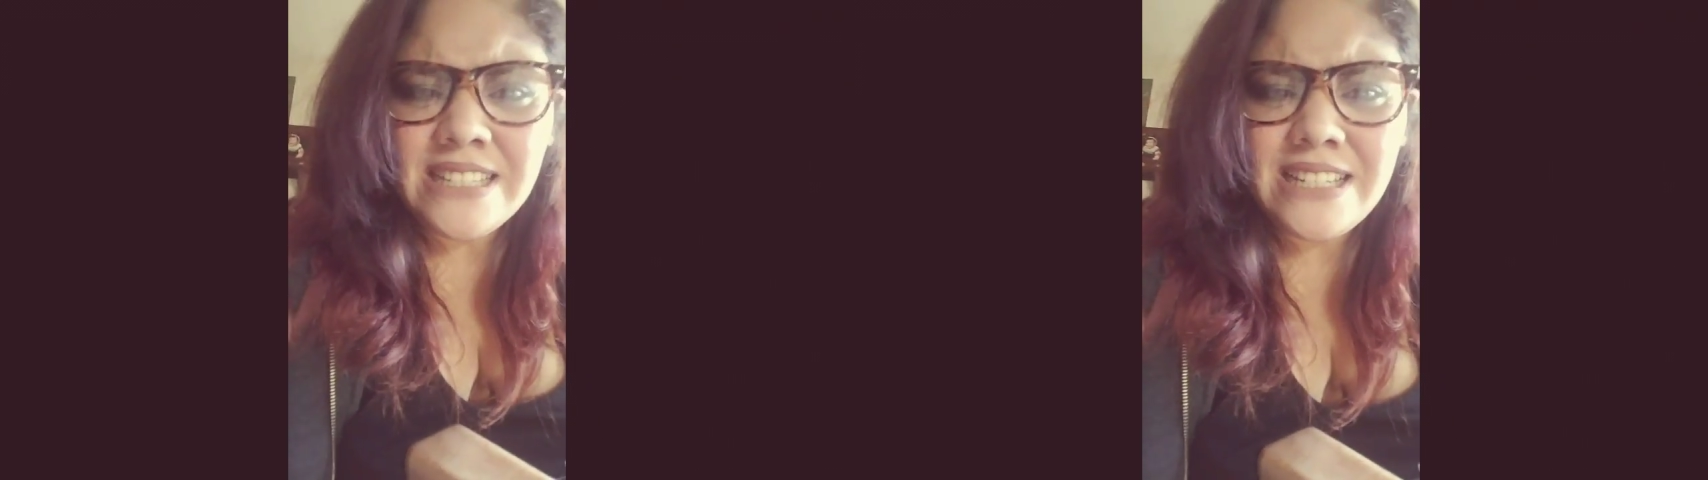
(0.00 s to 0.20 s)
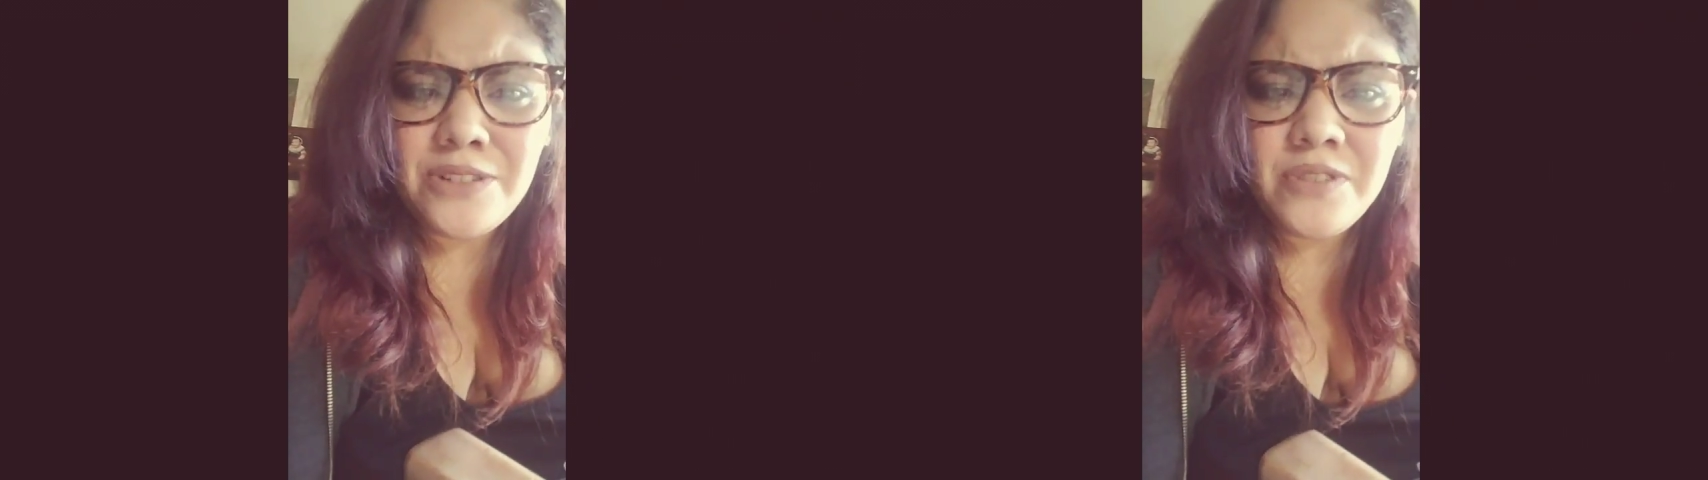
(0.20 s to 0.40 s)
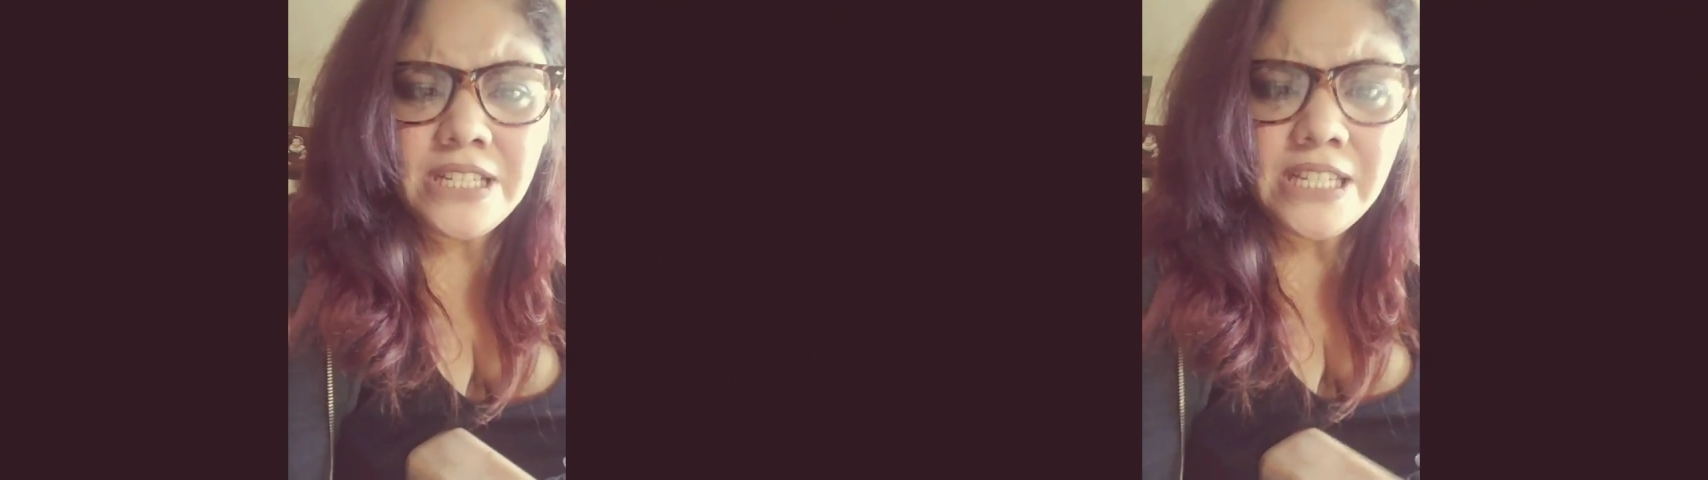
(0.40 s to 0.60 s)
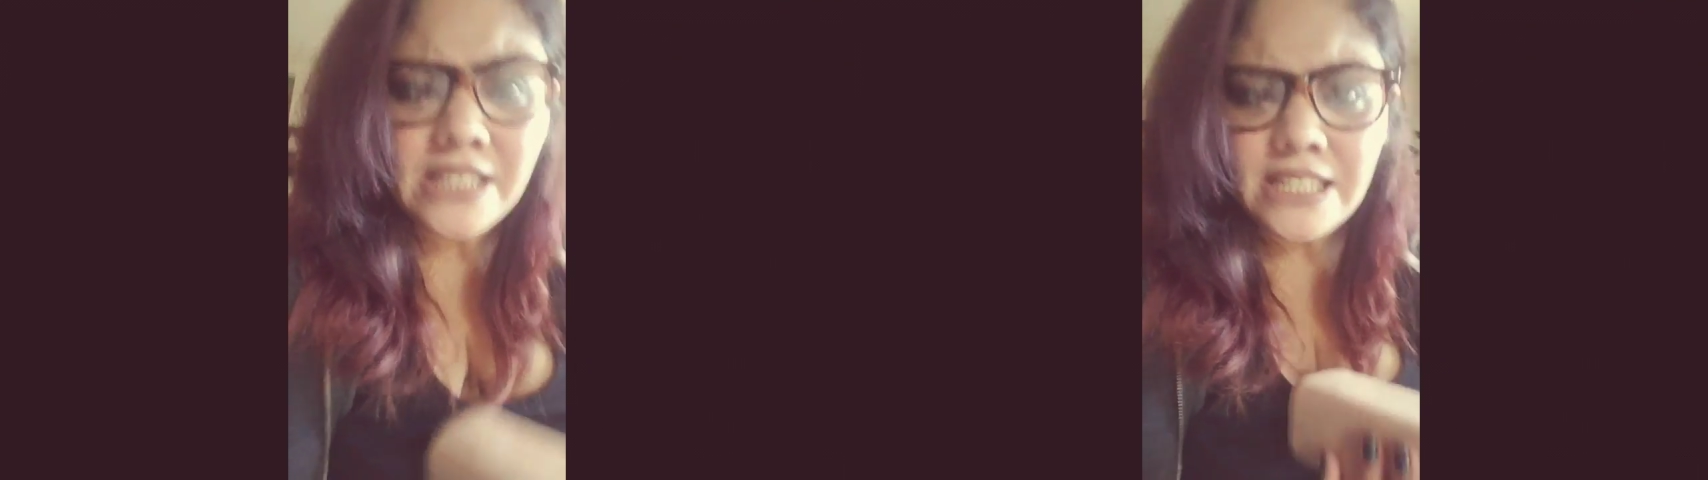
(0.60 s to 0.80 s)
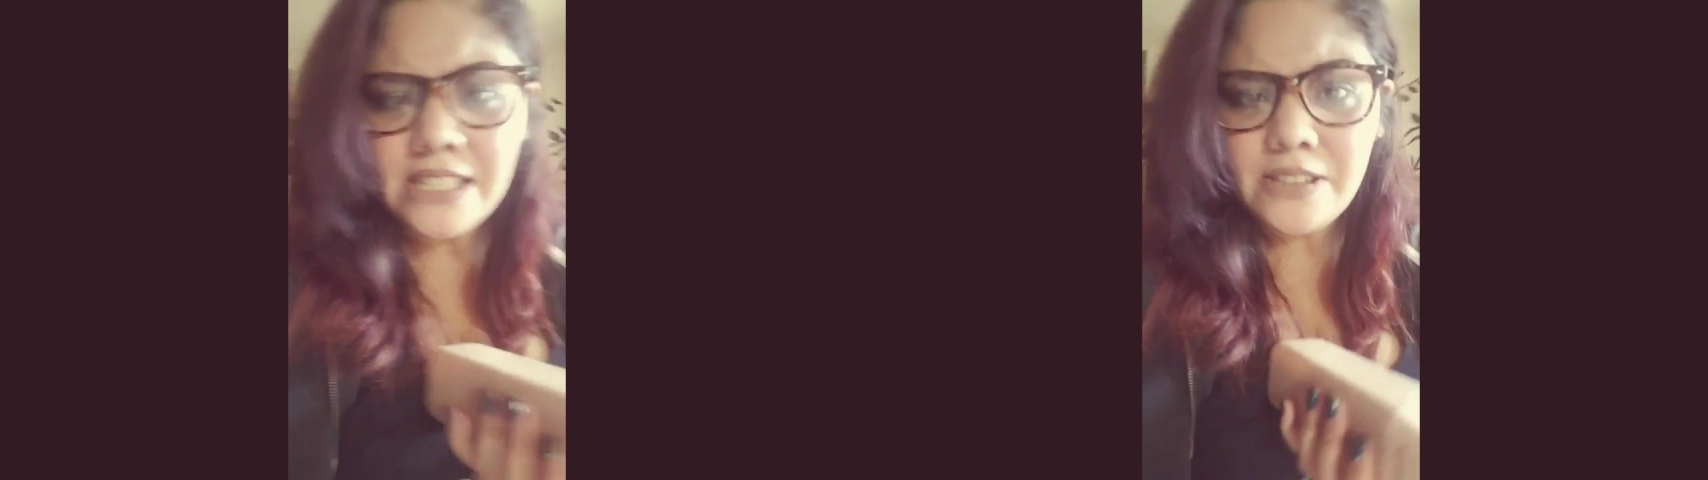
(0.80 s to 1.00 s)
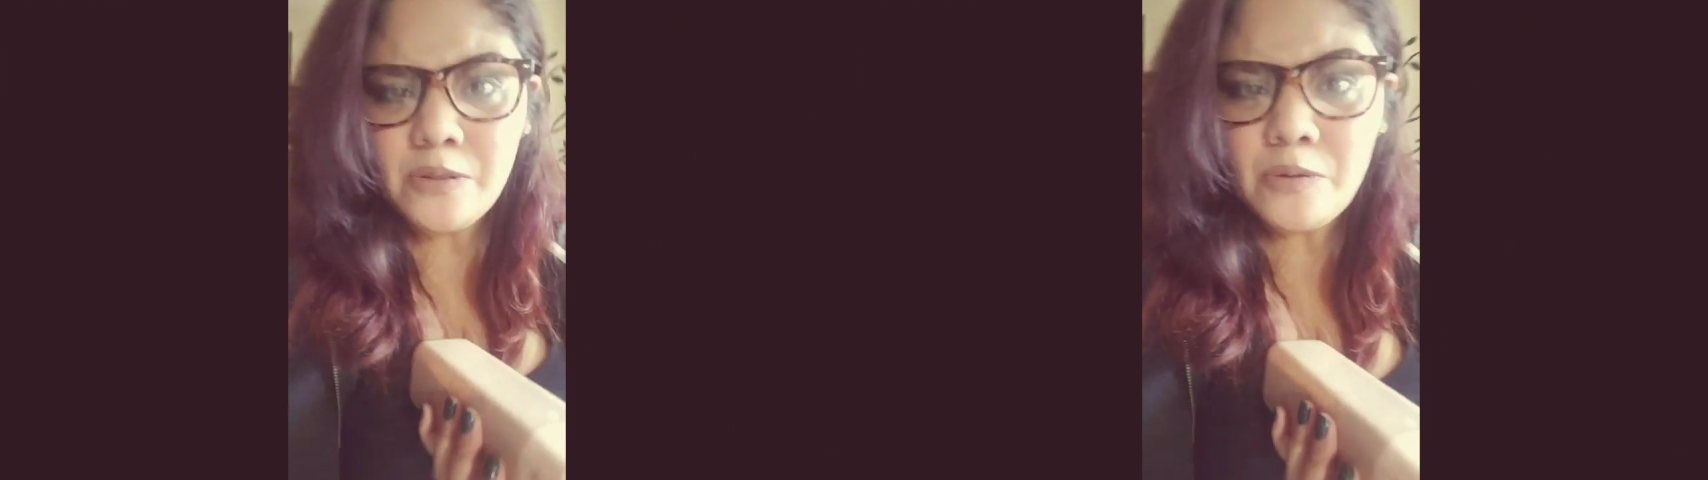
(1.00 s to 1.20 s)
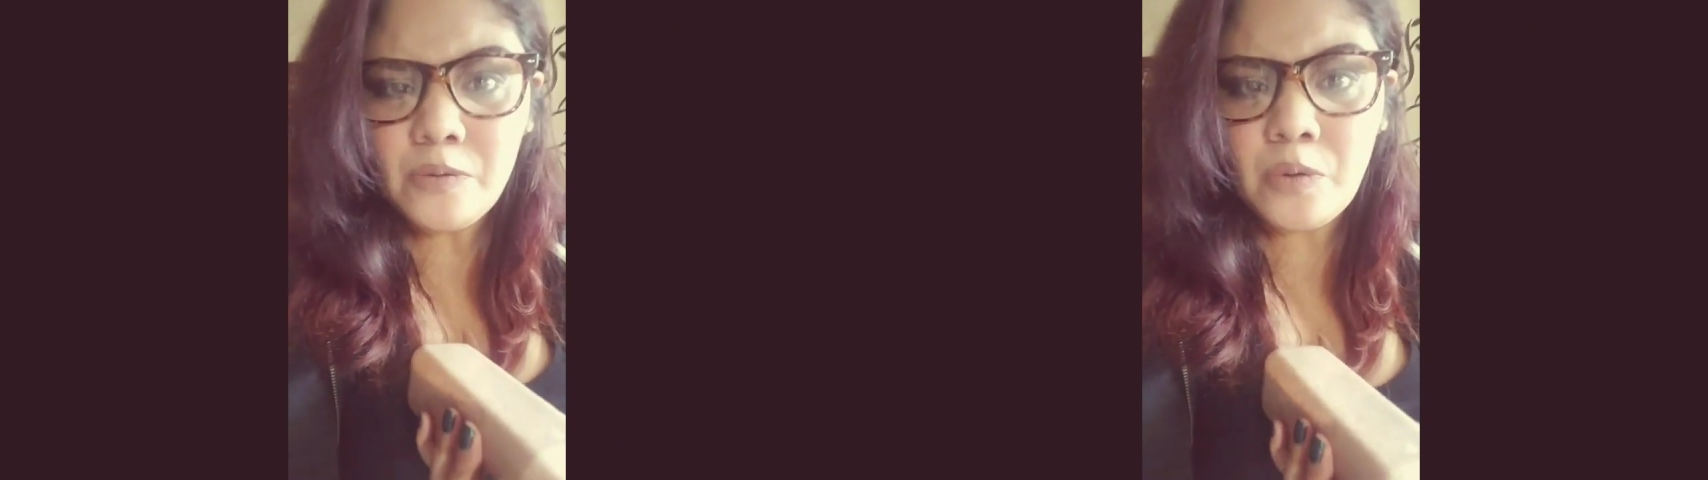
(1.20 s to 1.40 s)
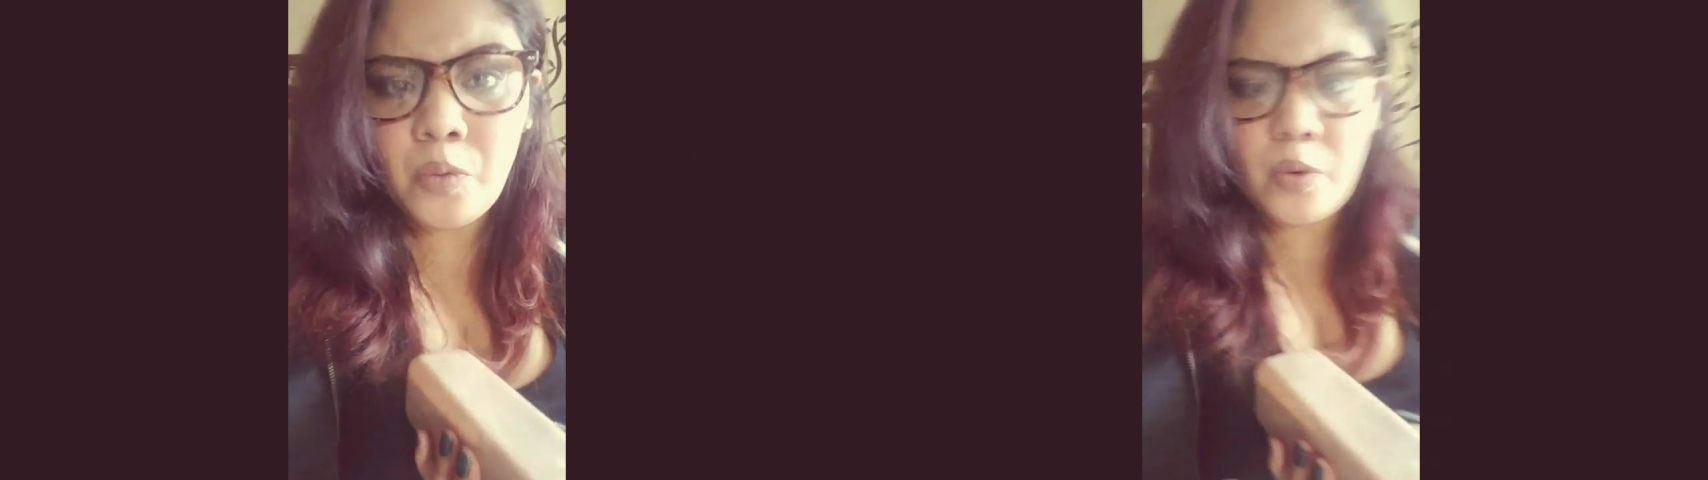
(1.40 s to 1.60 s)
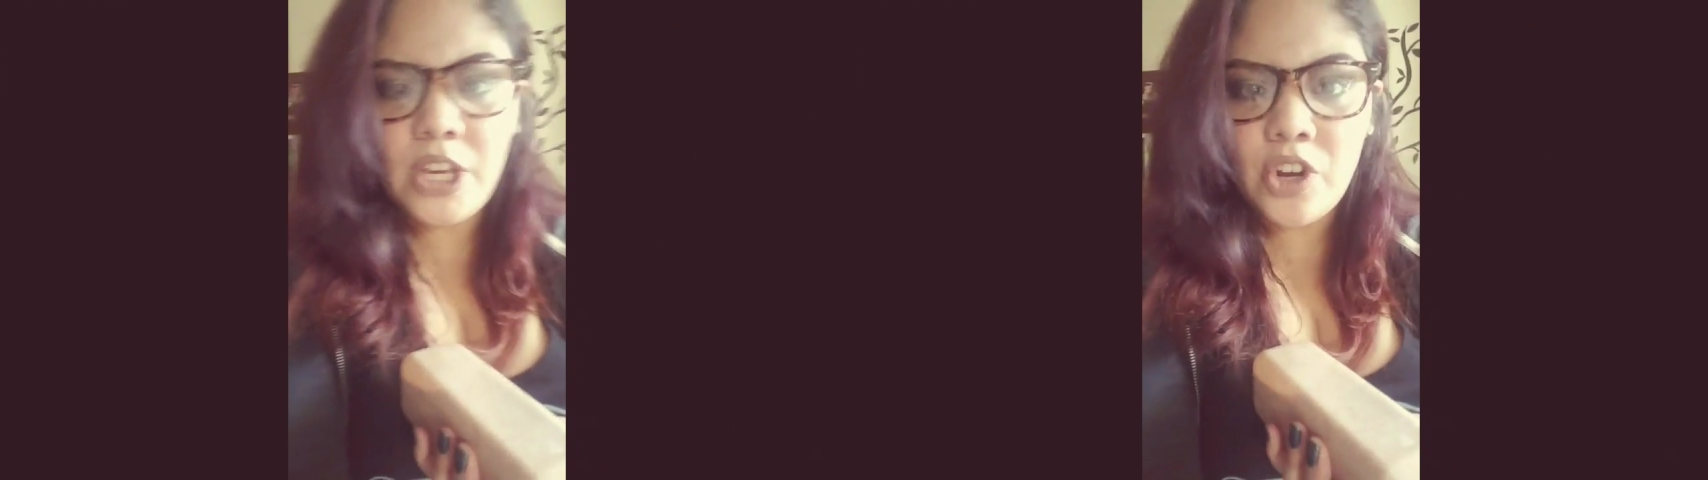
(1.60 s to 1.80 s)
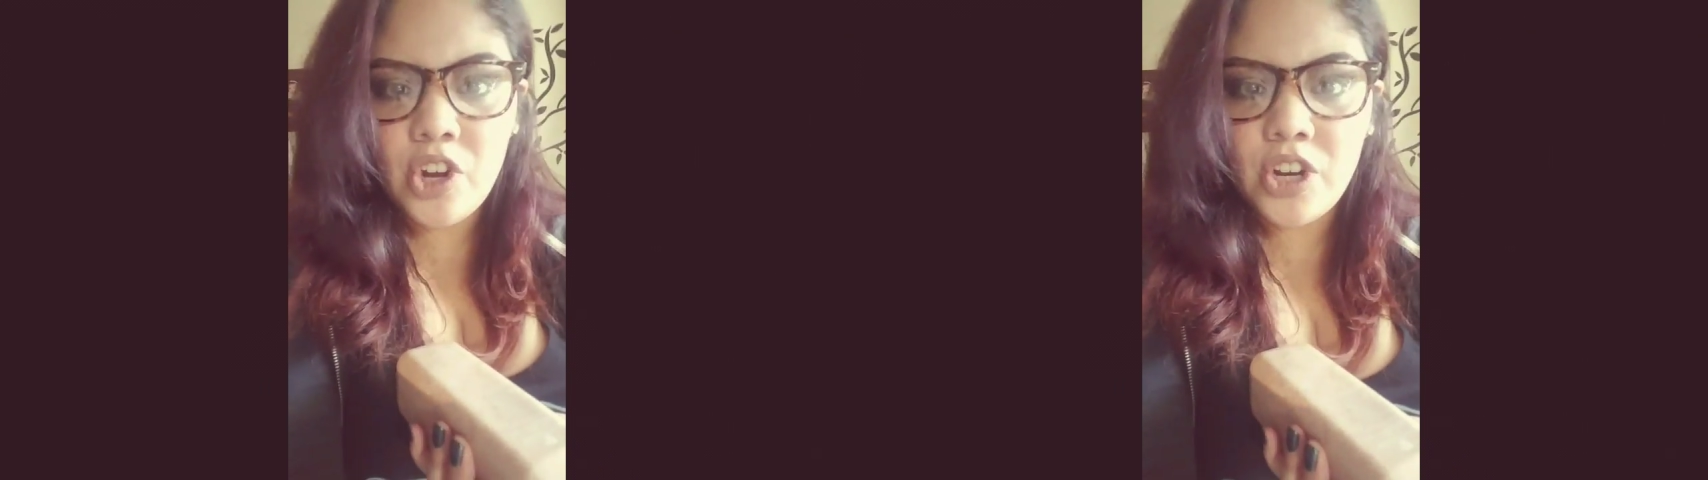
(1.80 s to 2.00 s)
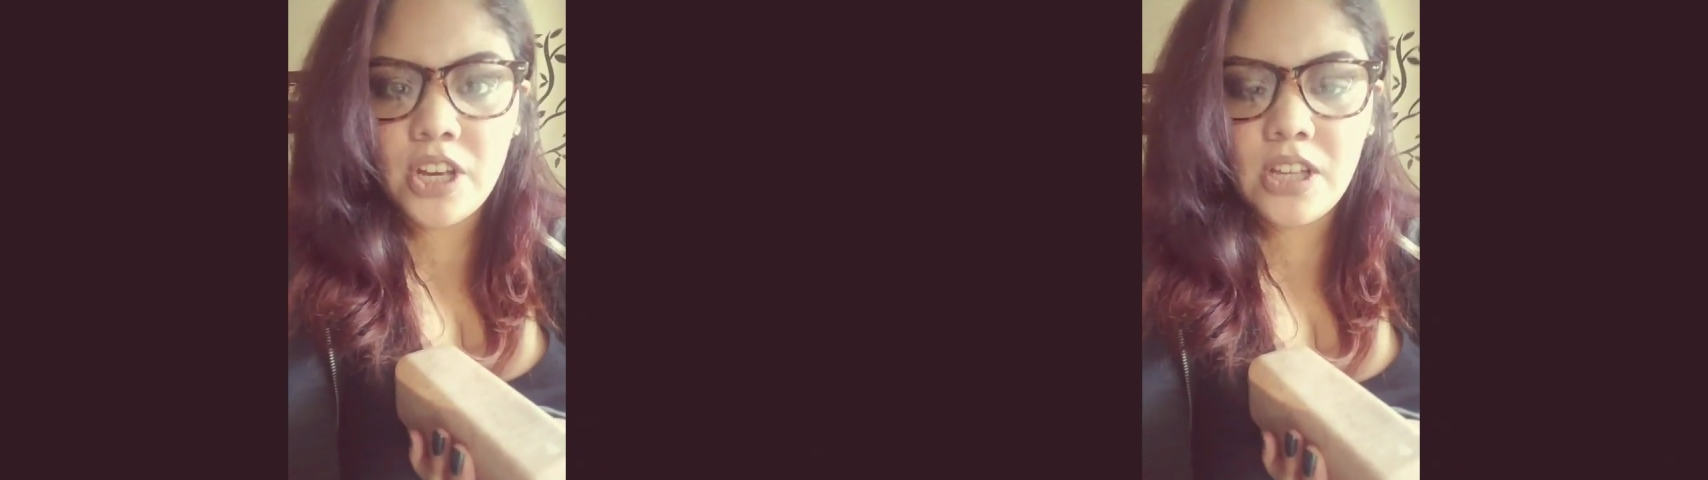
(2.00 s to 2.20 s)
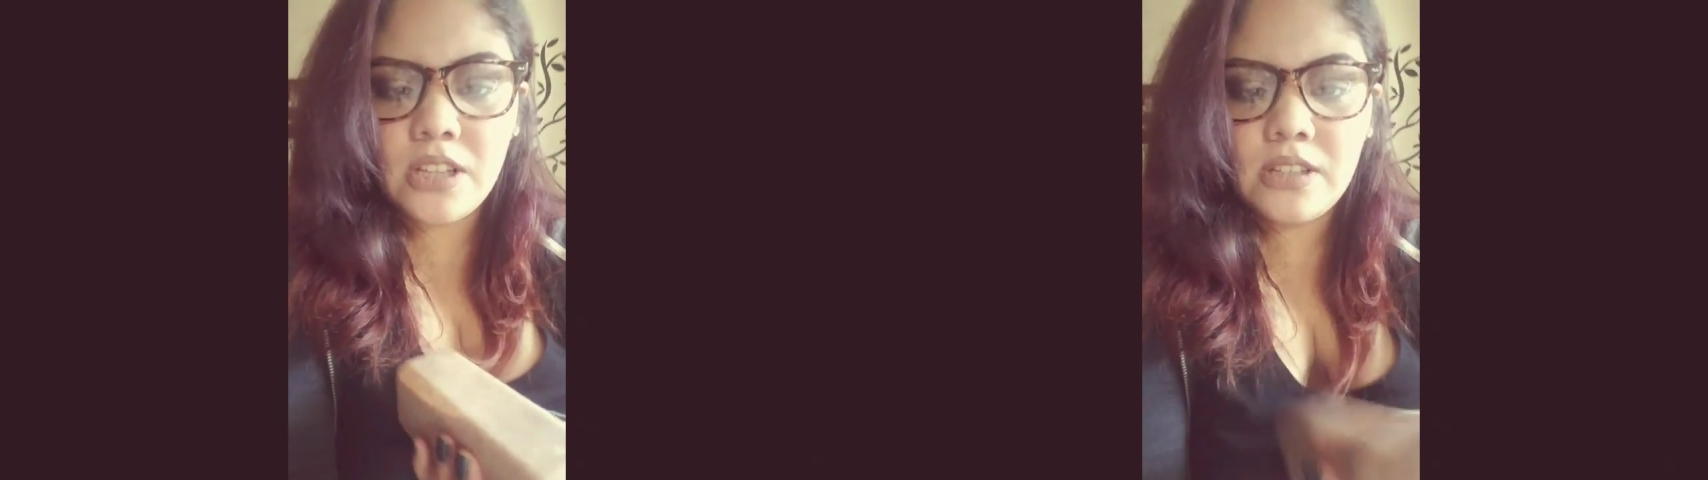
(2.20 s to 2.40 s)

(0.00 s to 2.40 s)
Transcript: It tastes really, like, weird.